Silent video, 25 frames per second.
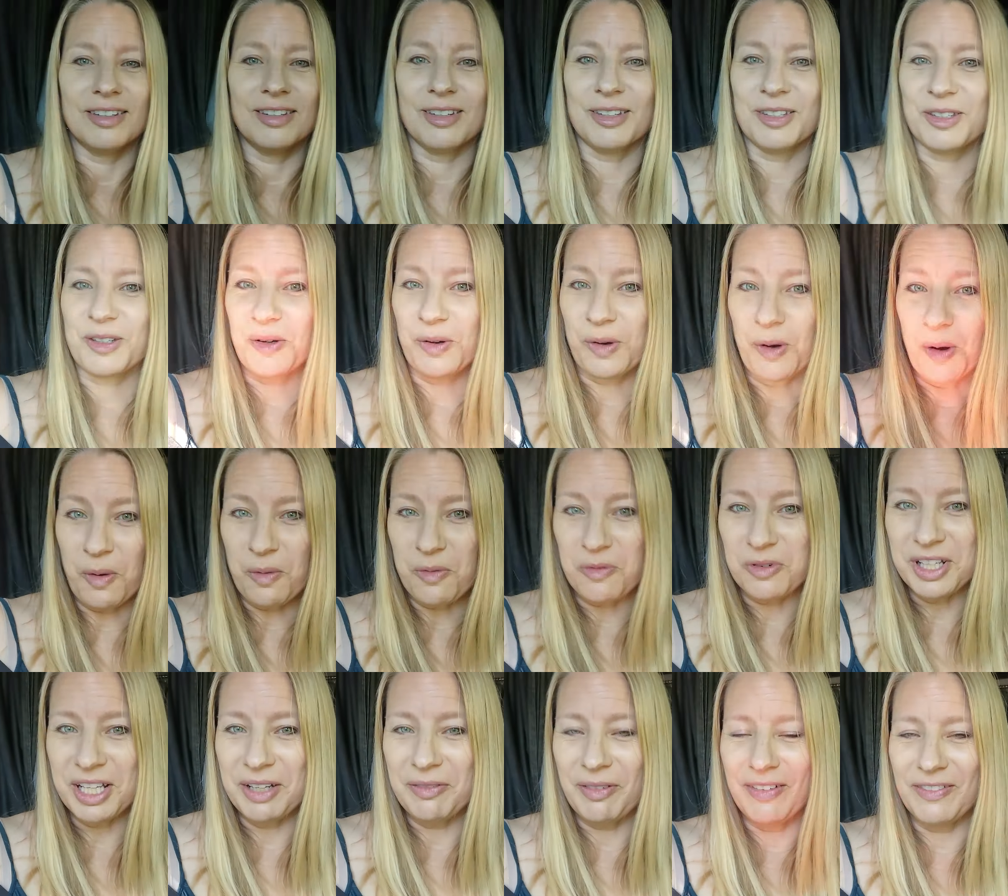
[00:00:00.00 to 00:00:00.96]
So
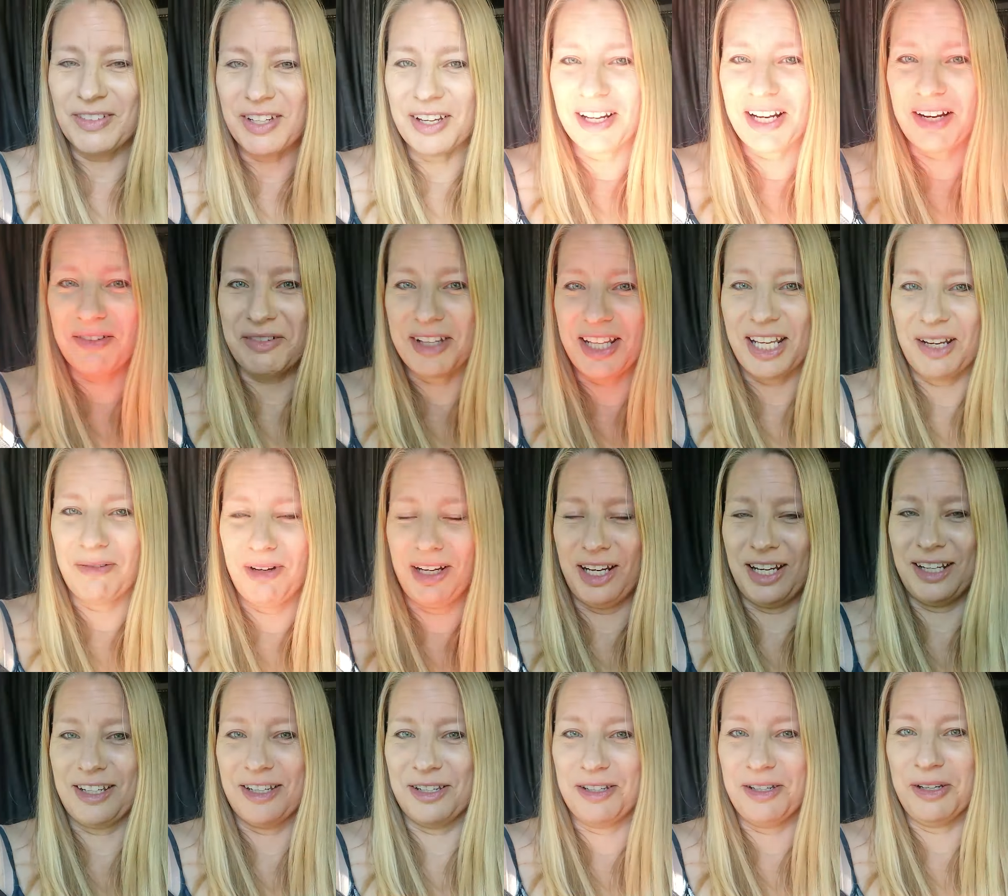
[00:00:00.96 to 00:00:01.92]
hopefully we've done everything we
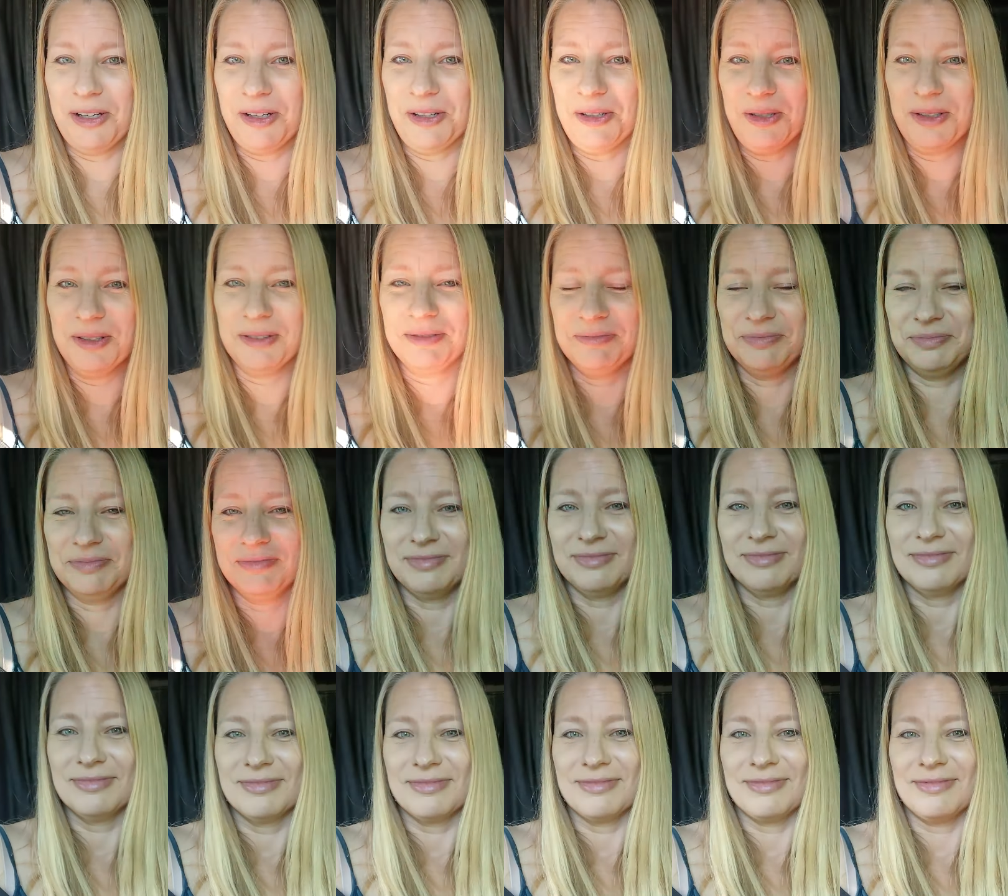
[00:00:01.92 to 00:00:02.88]
need to do
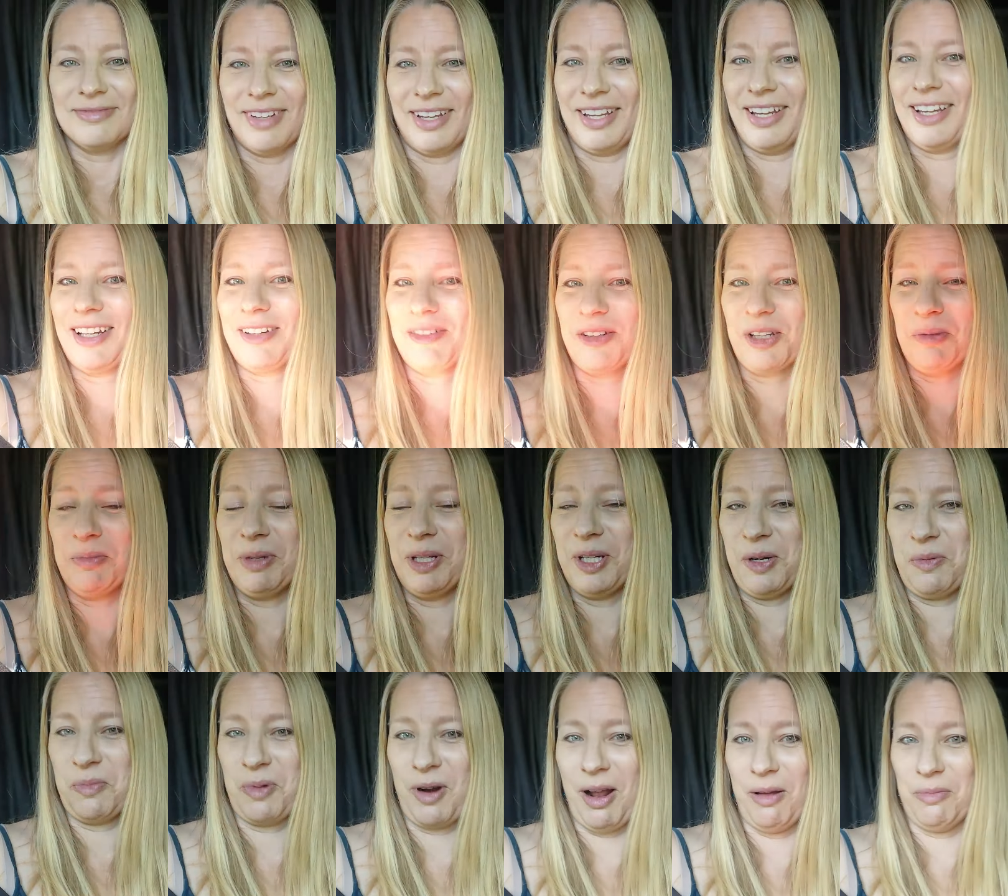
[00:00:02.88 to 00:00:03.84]
and there'll be
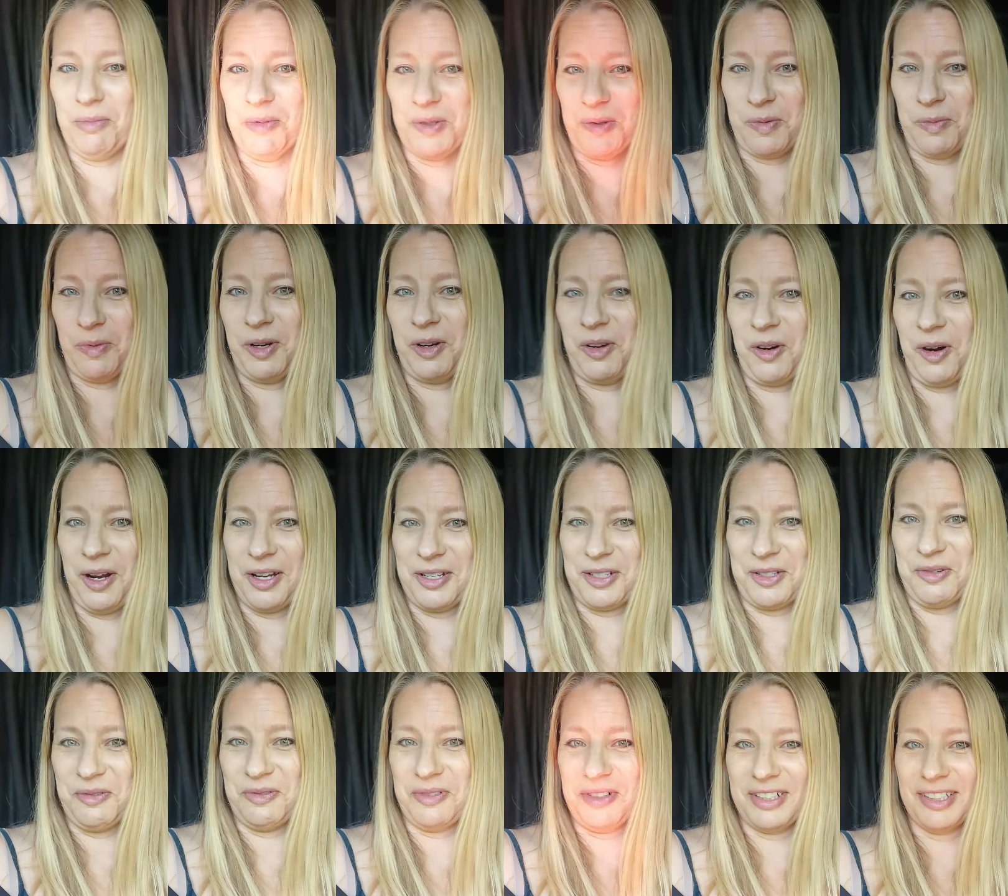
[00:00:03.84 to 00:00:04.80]
no problems when we cross
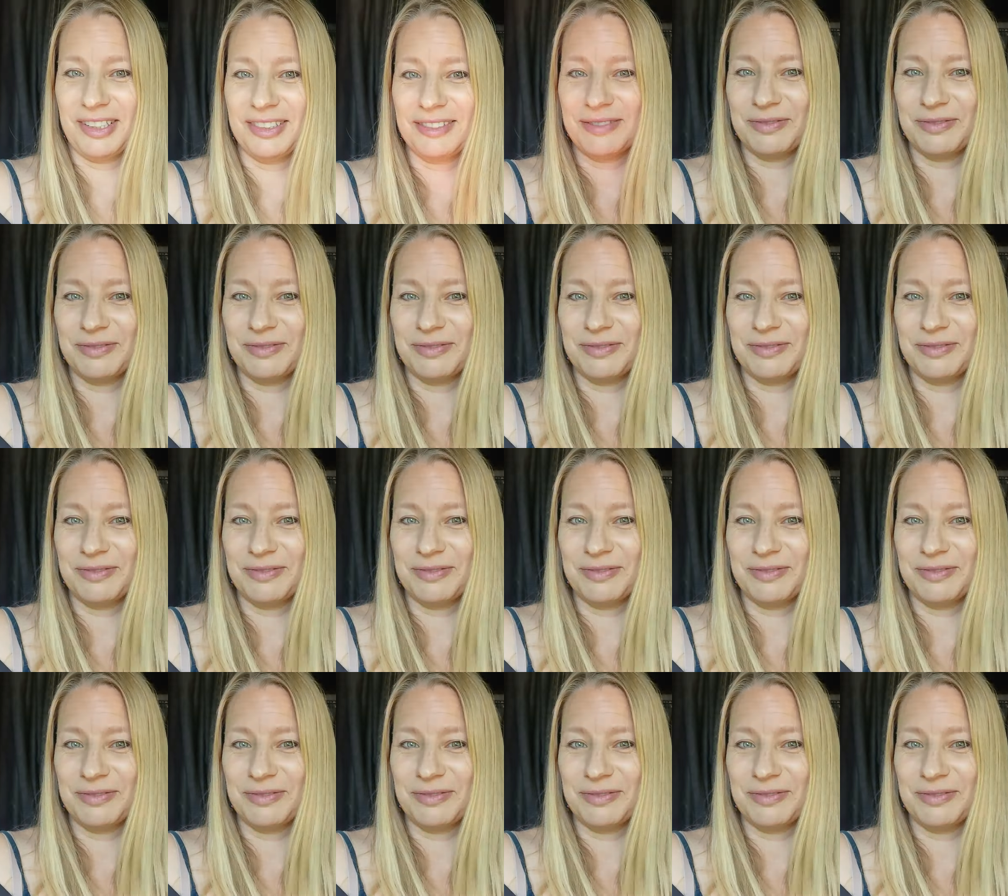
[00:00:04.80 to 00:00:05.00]
over.